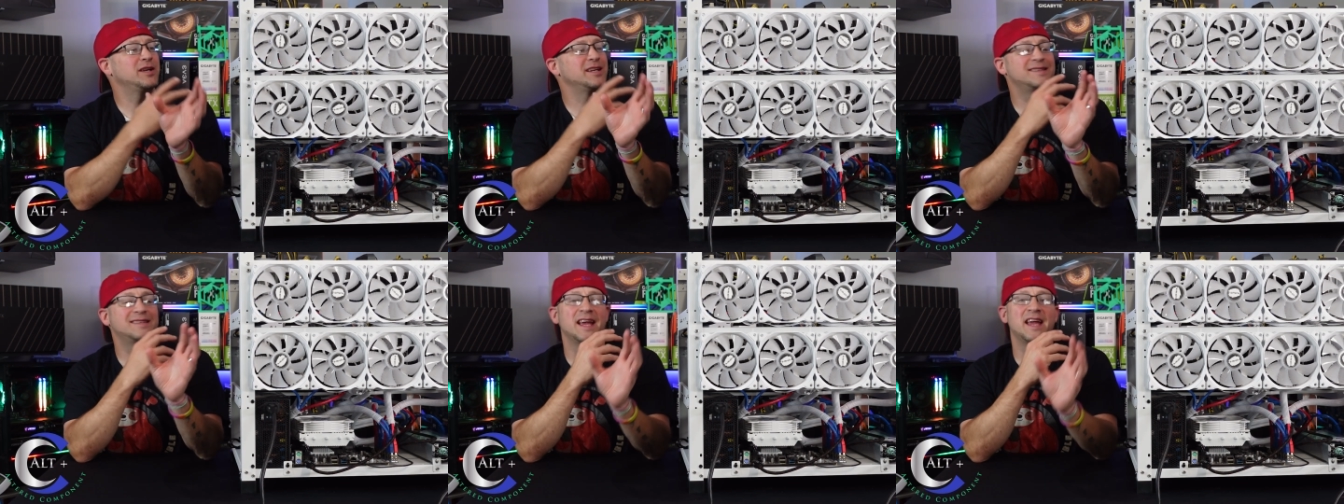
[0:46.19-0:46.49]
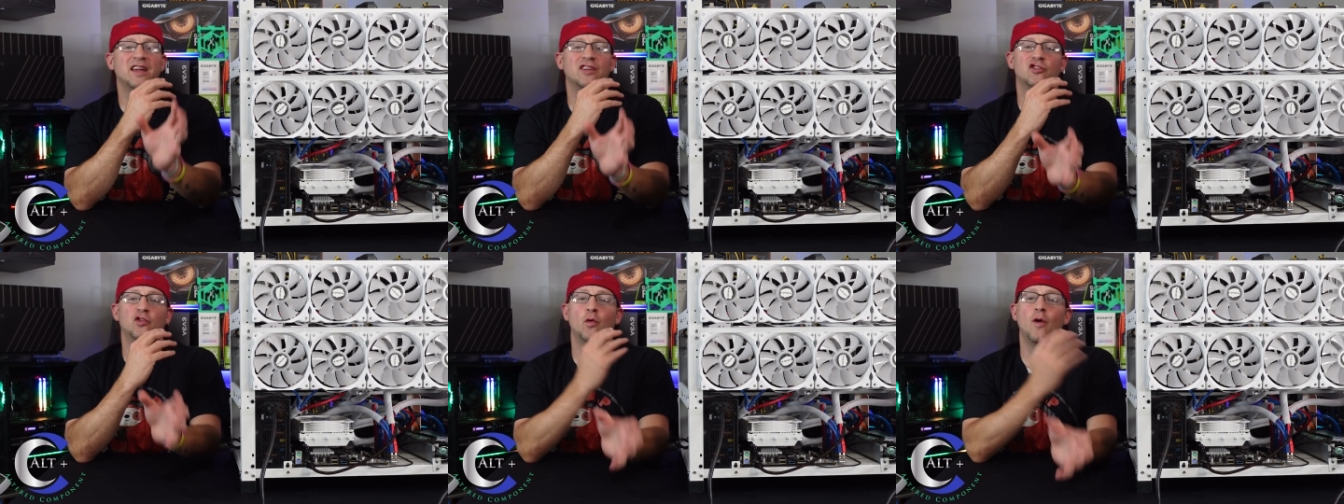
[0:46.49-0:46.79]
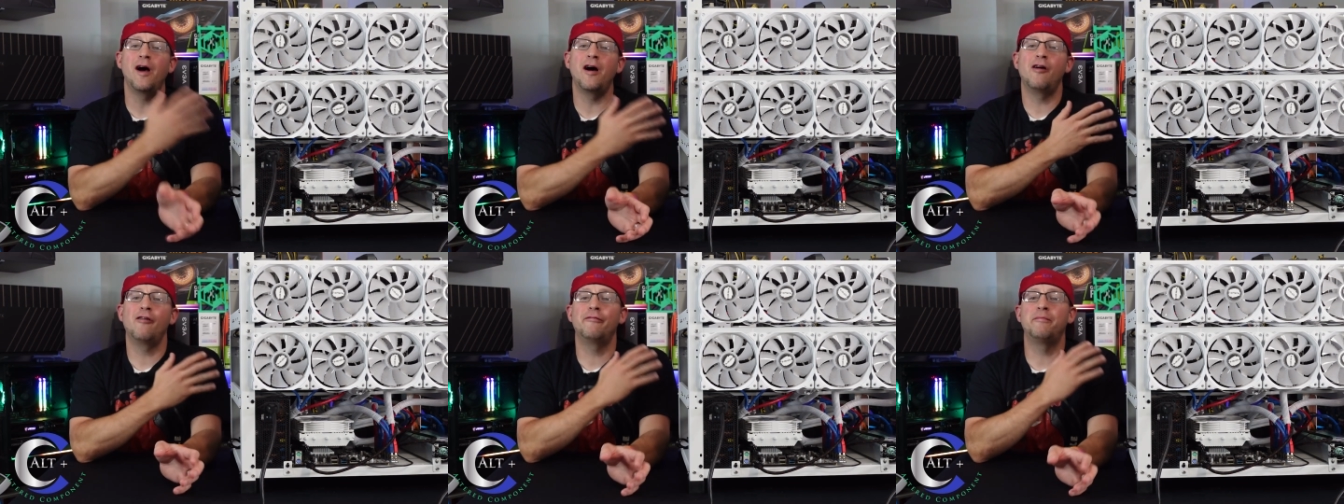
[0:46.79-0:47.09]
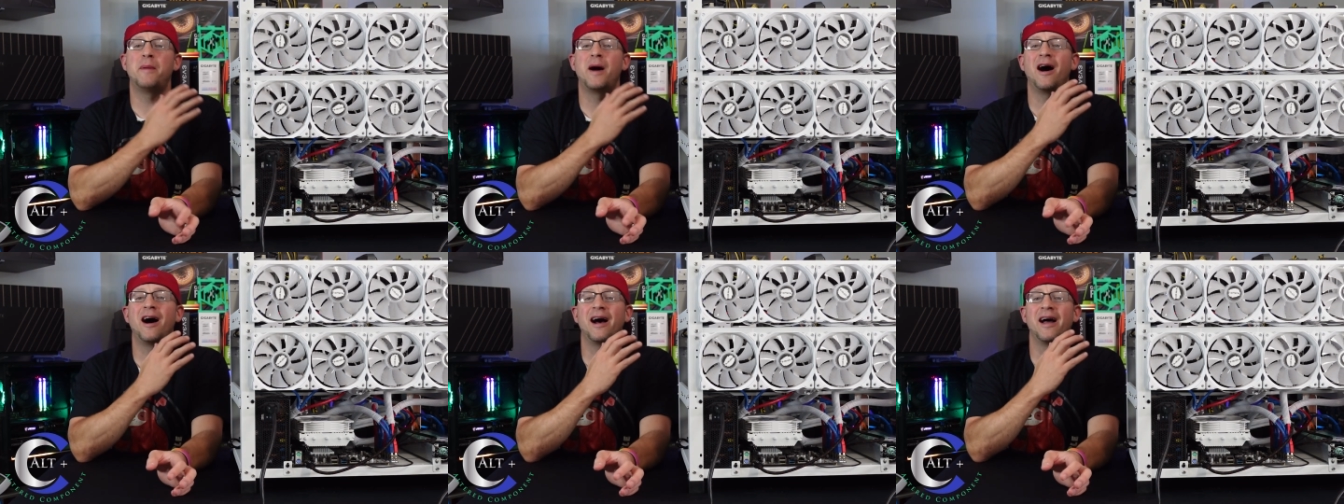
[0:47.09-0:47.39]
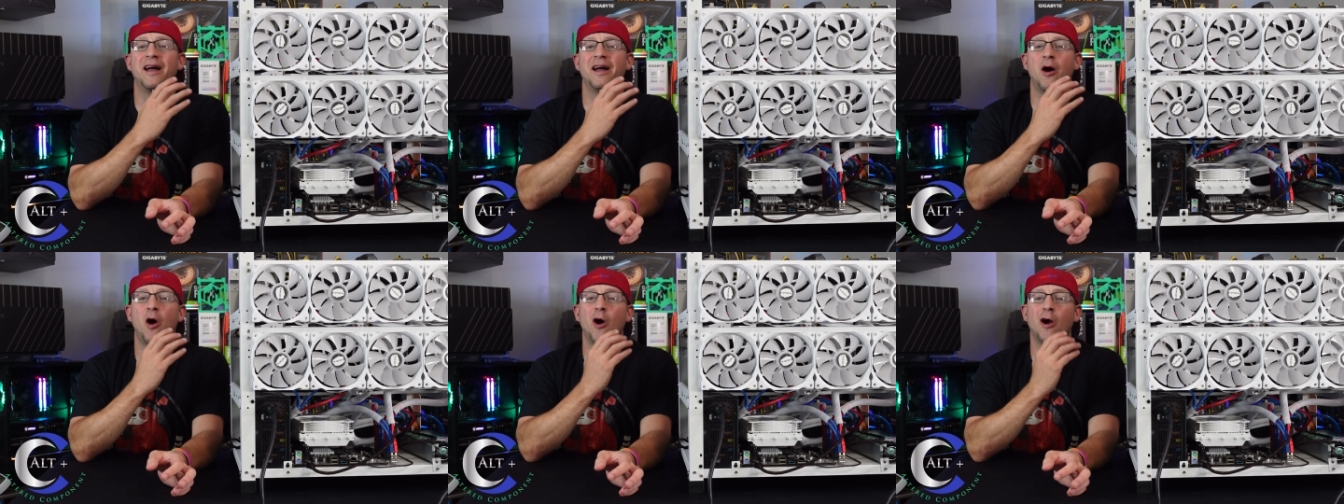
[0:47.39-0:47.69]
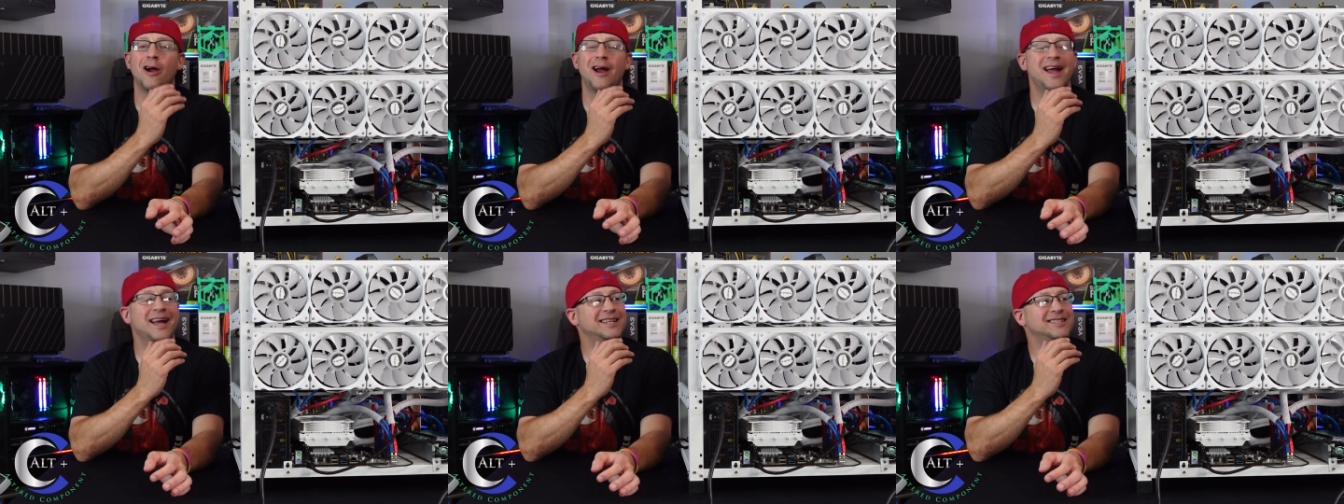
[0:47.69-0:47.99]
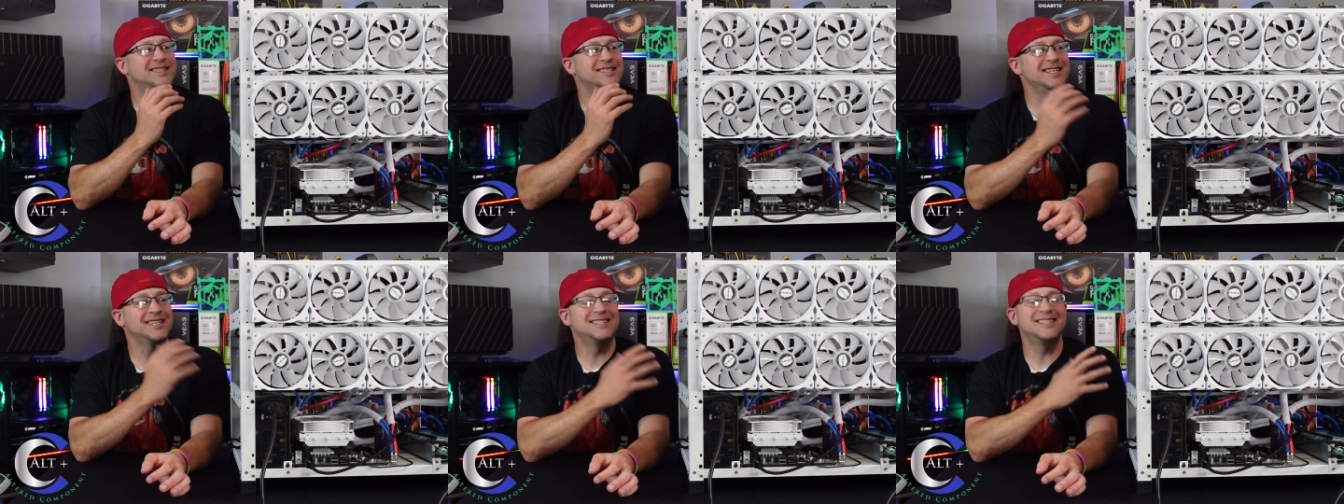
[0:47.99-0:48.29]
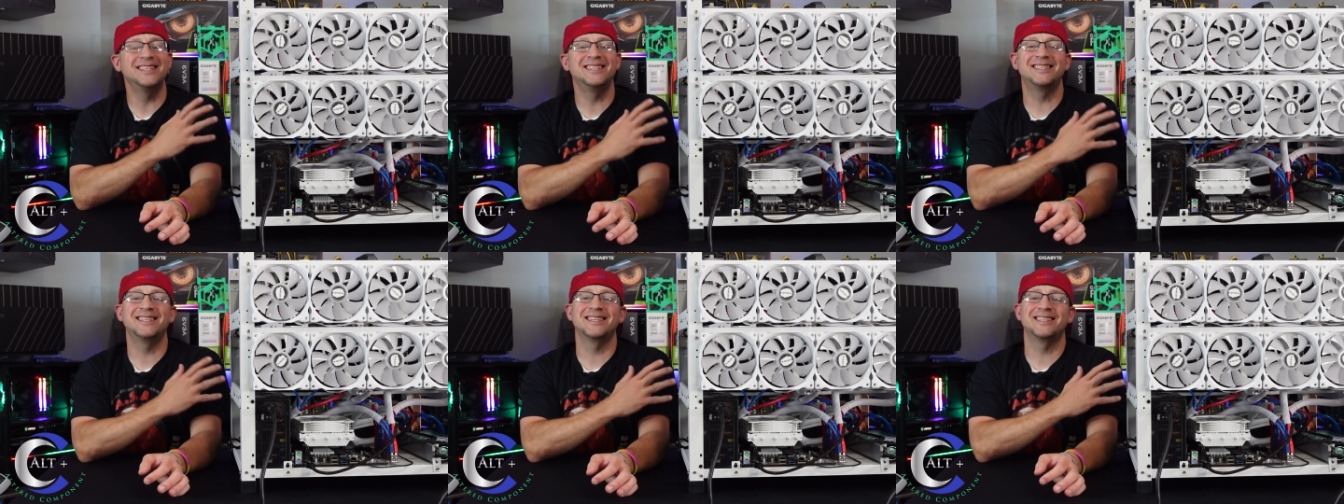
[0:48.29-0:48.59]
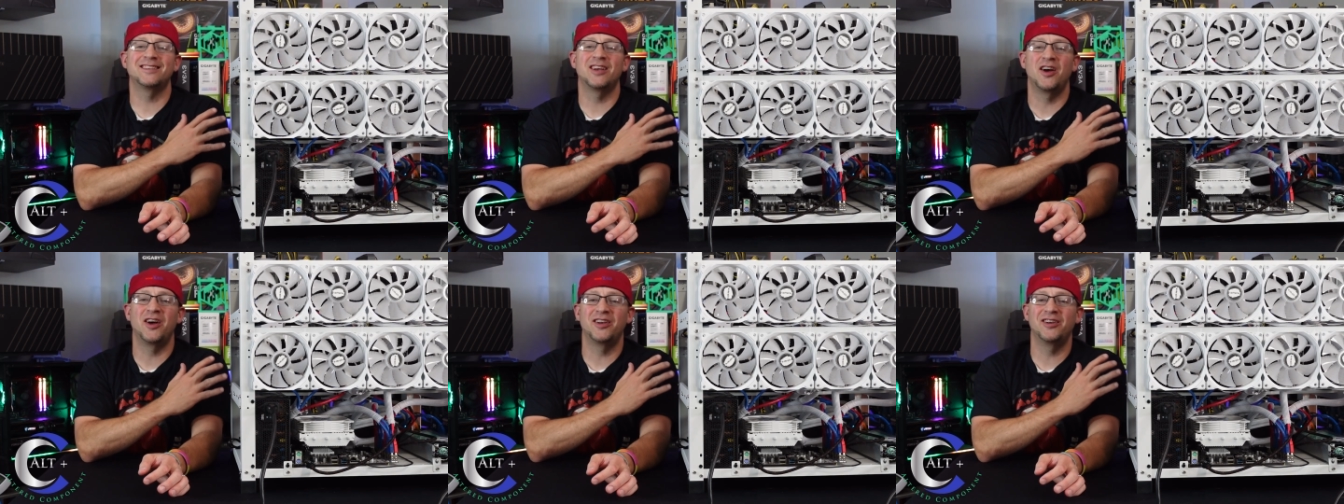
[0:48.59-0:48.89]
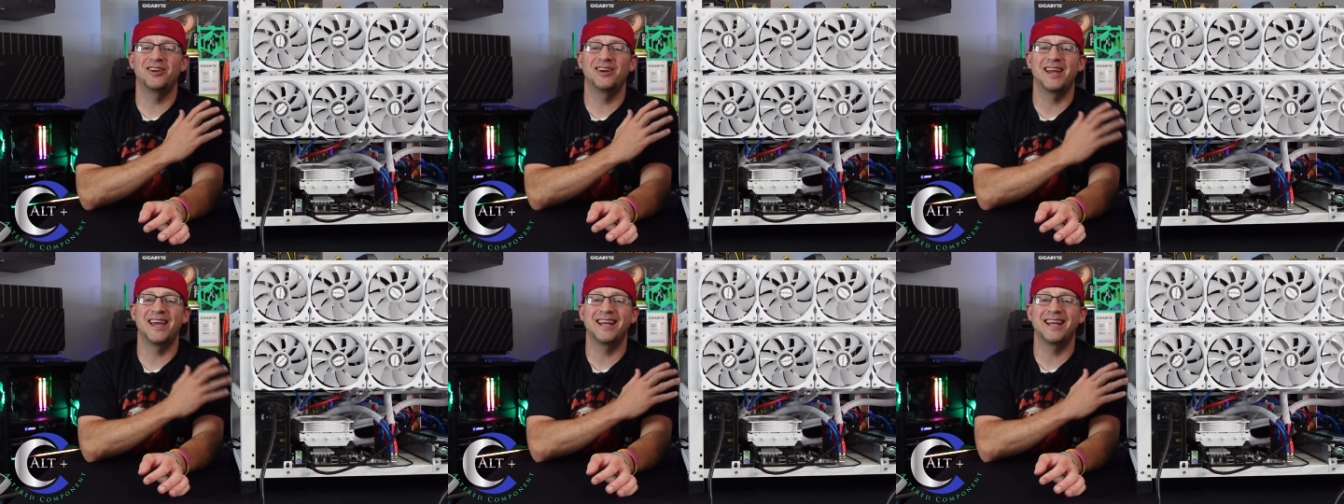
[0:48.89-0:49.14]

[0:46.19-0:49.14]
It's a 12 by RX 6600